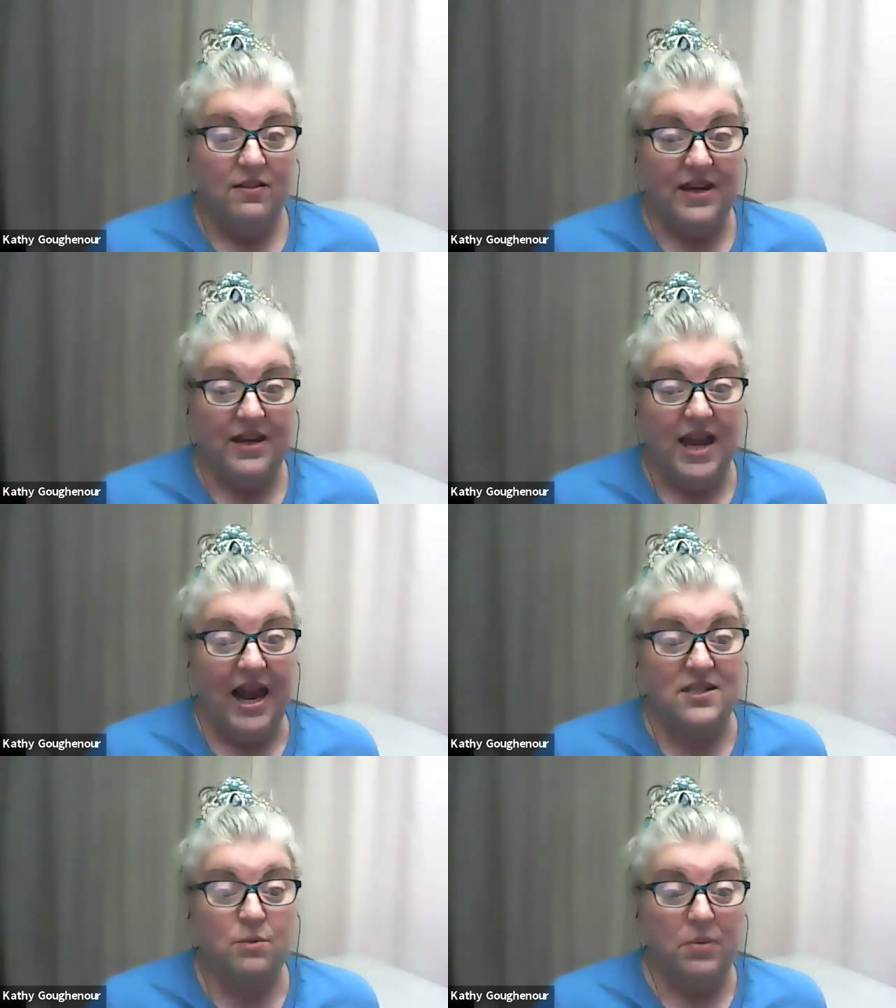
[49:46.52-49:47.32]
that
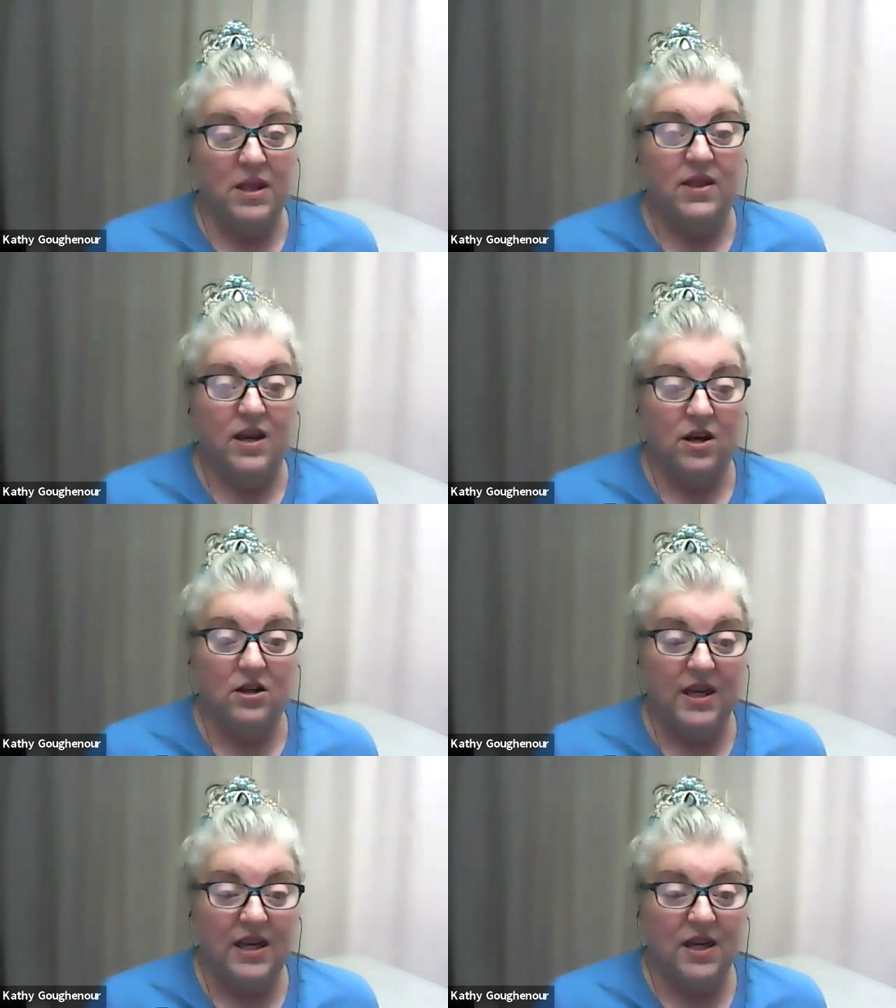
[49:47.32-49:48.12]
hasn't been there.
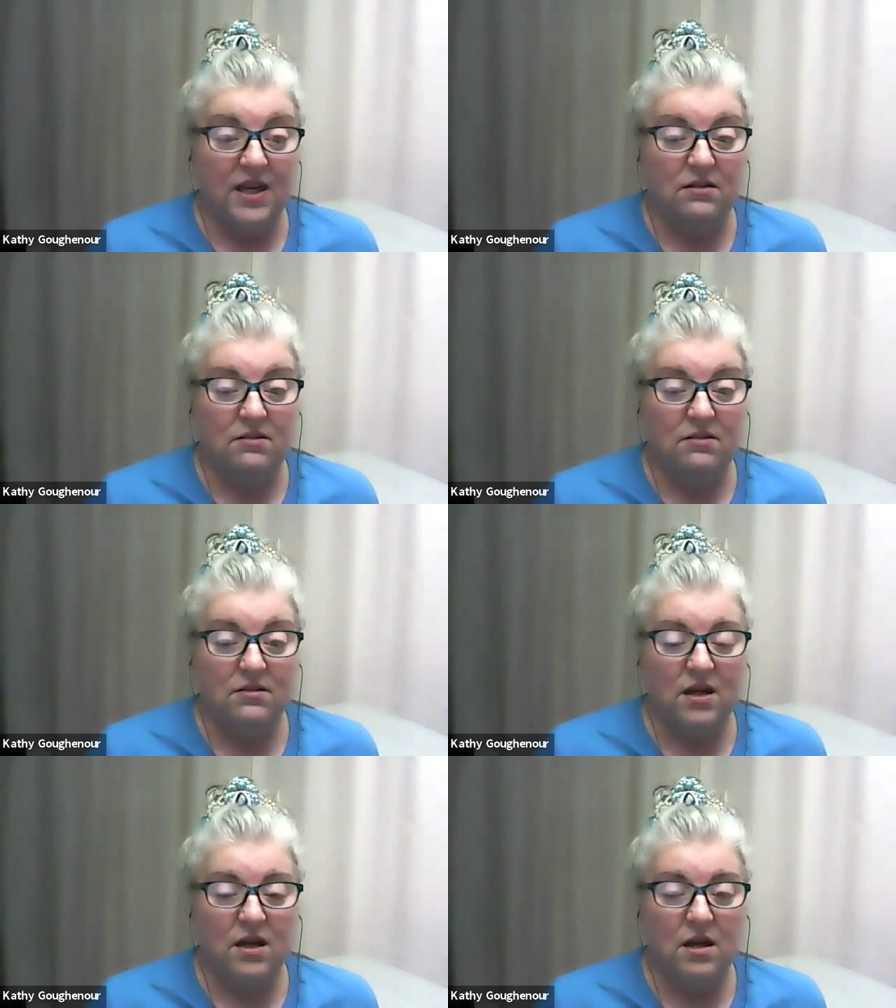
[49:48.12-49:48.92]
And
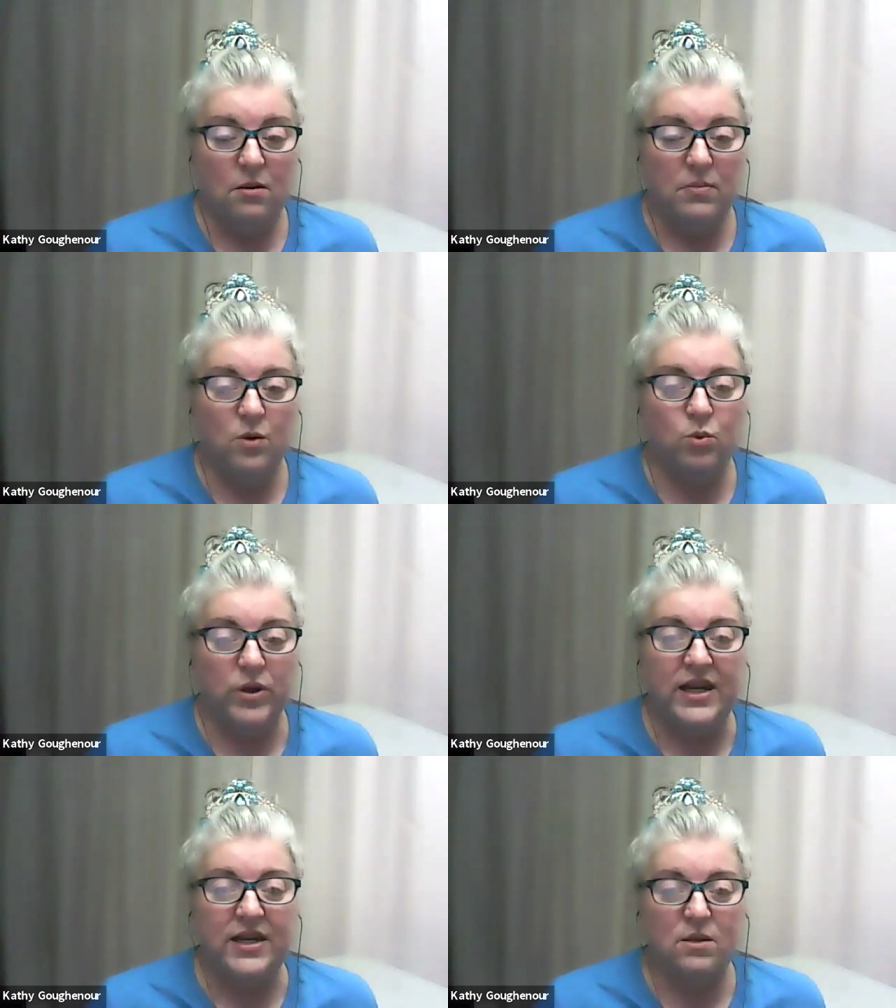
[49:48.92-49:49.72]
um, it
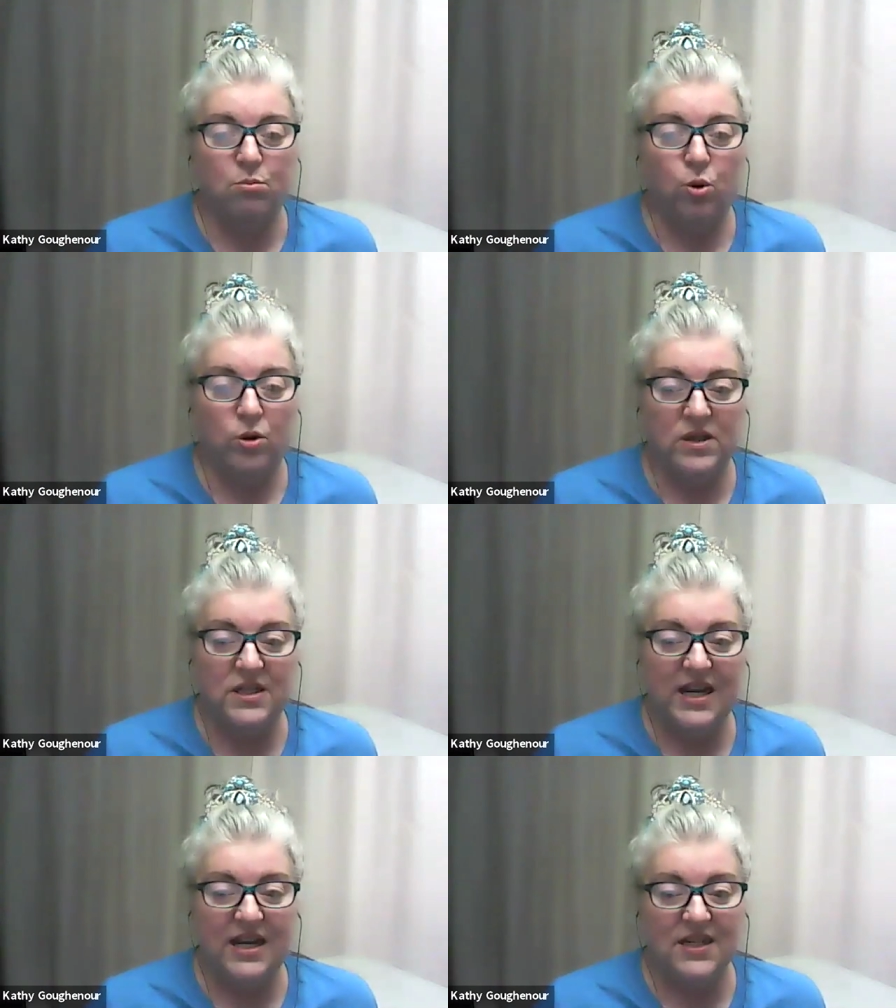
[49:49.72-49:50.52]
really is important to
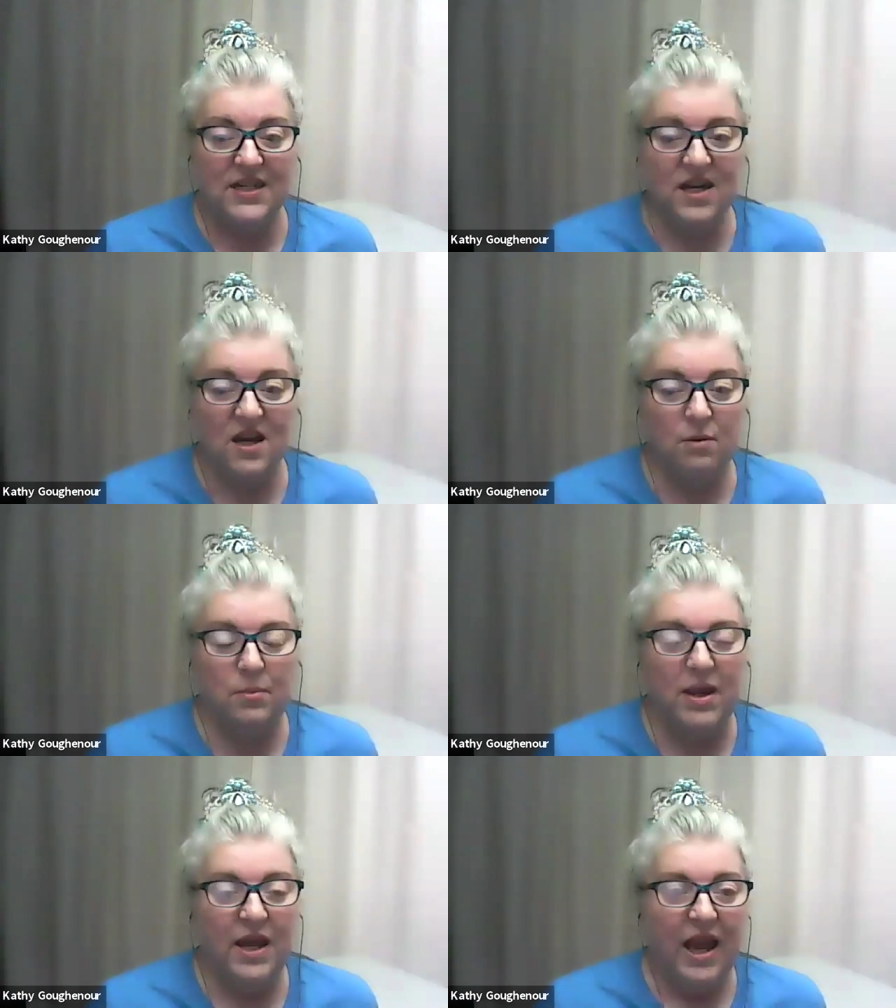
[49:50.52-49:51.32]
take that time
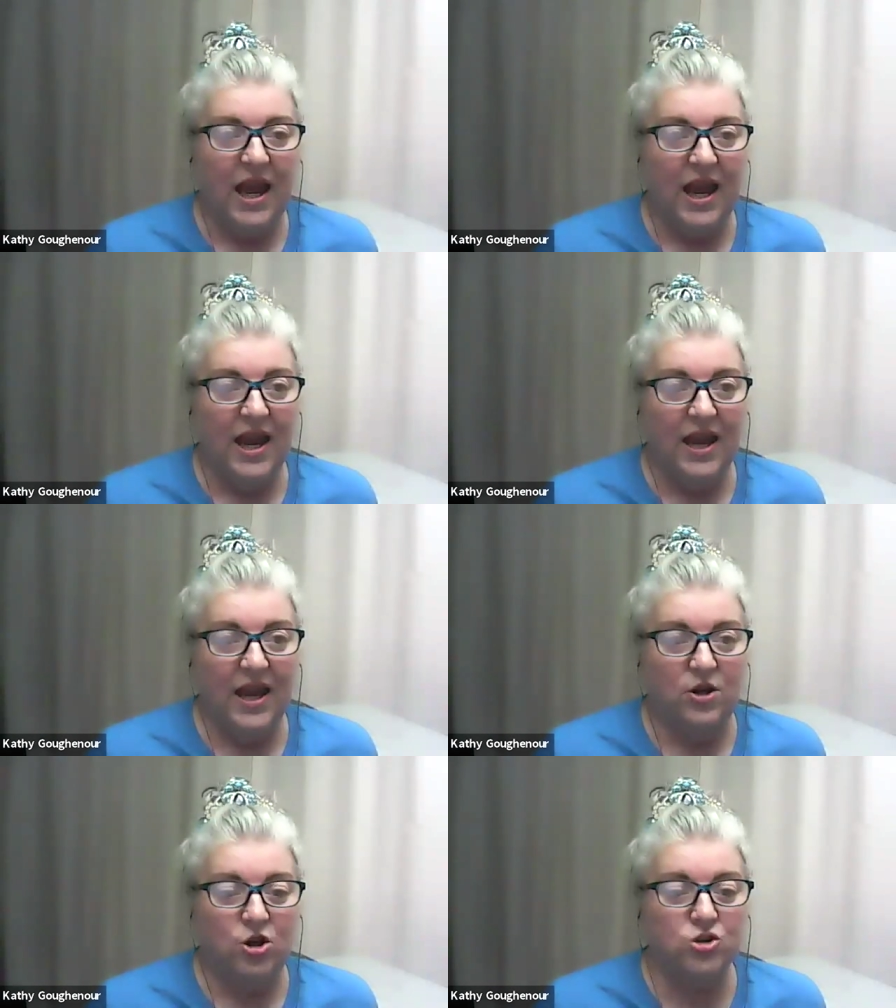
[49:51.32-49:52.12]

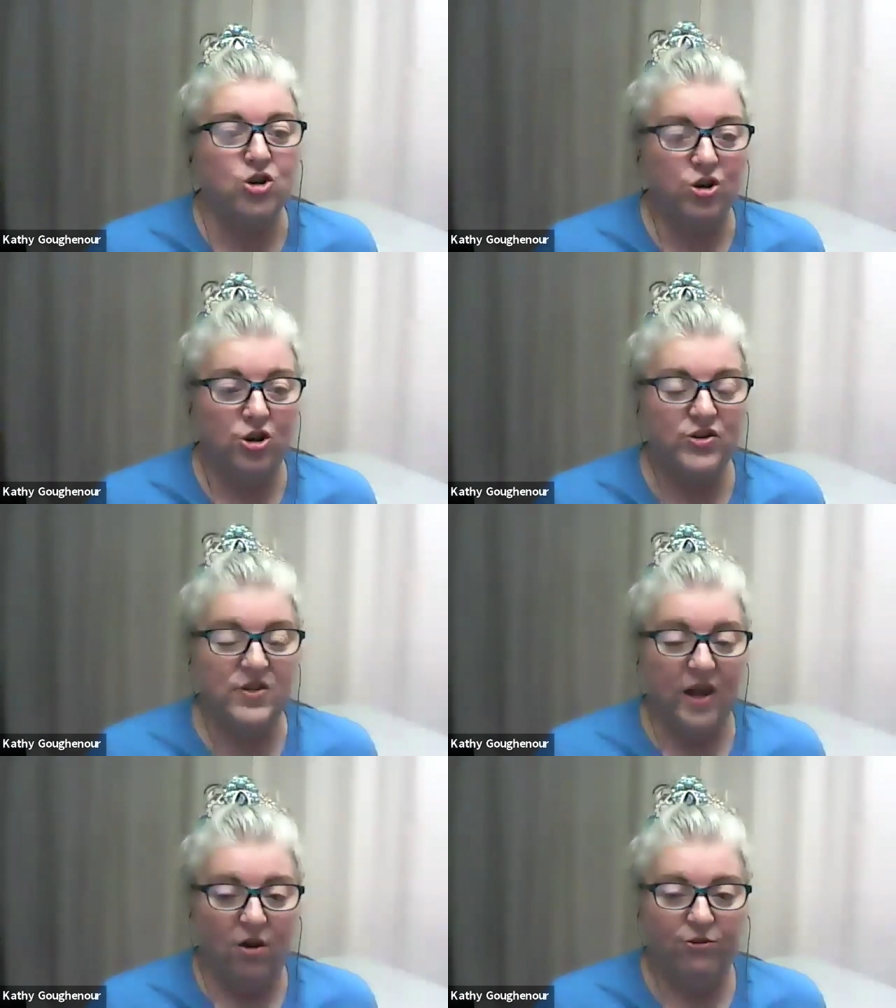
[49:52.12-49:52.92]
and nurture
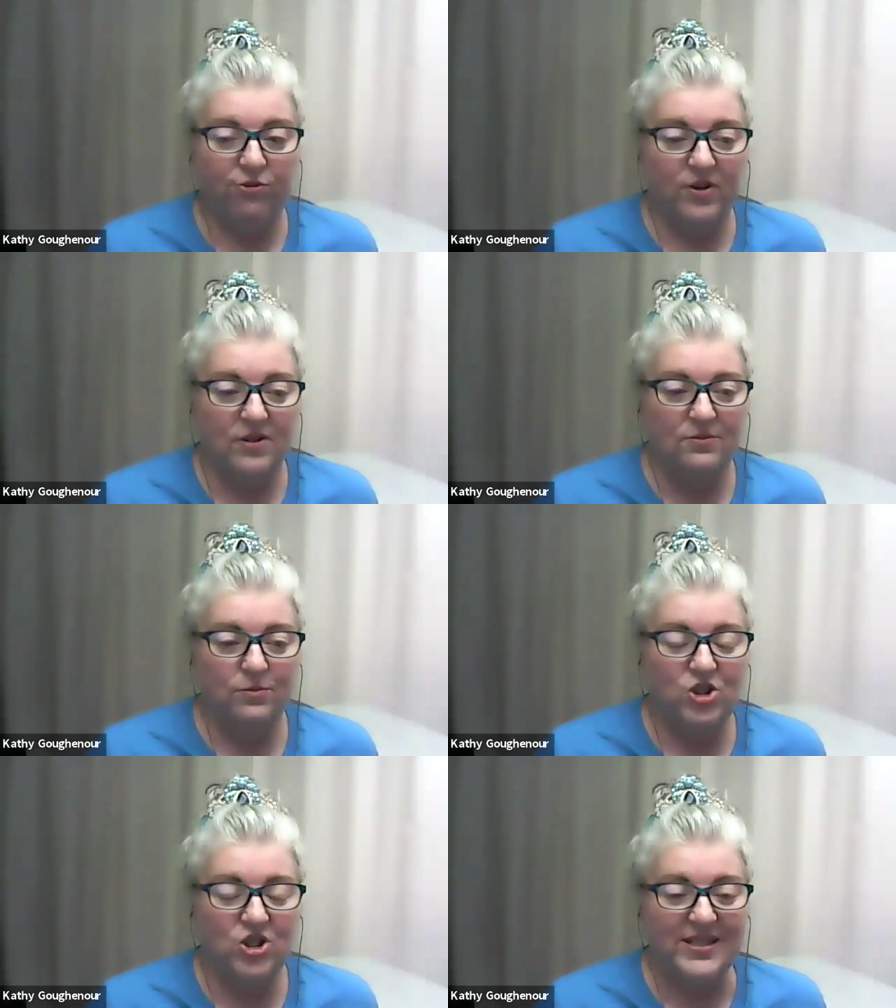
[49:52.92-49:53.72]
yourself,
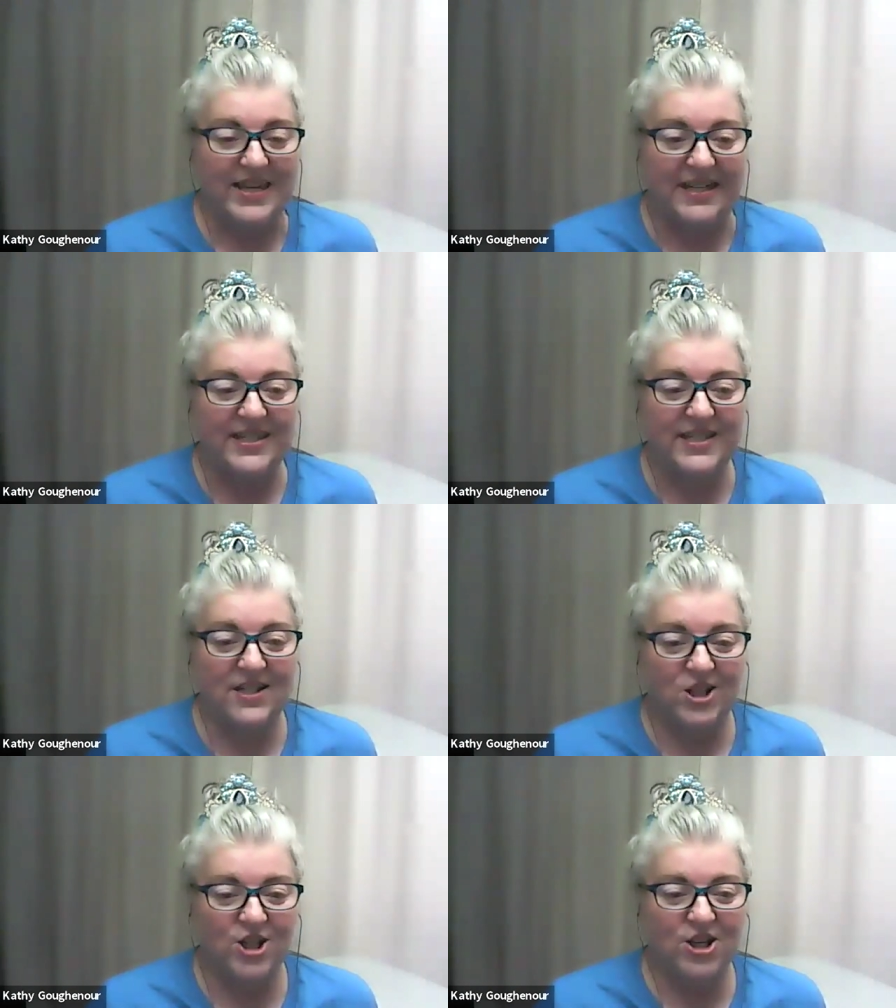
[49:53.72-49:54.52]
just not easy
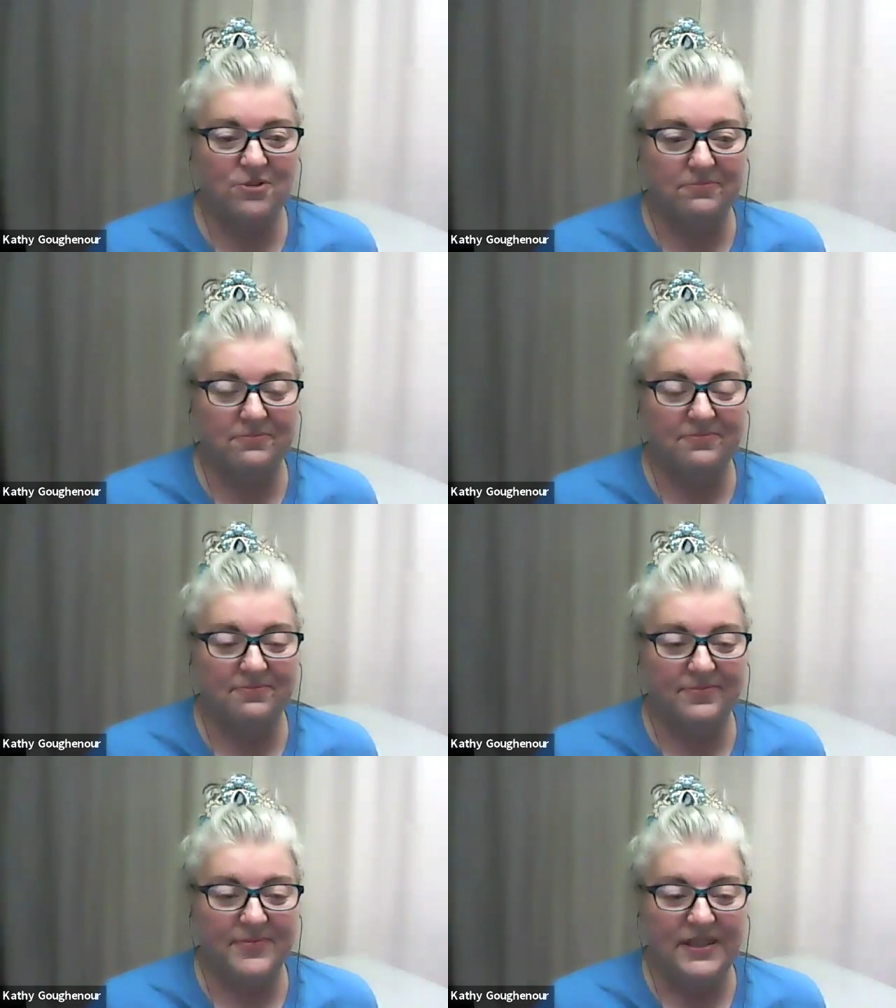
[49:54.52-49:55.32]
to do.
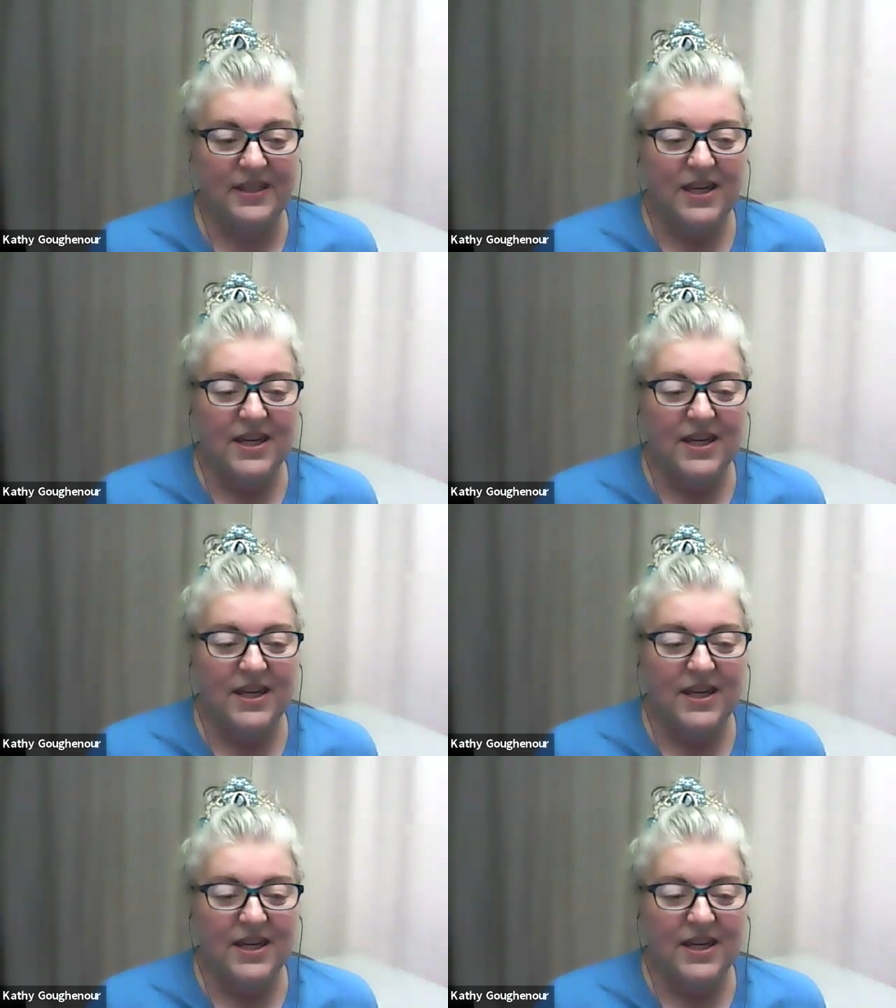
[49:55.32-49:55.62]
Right.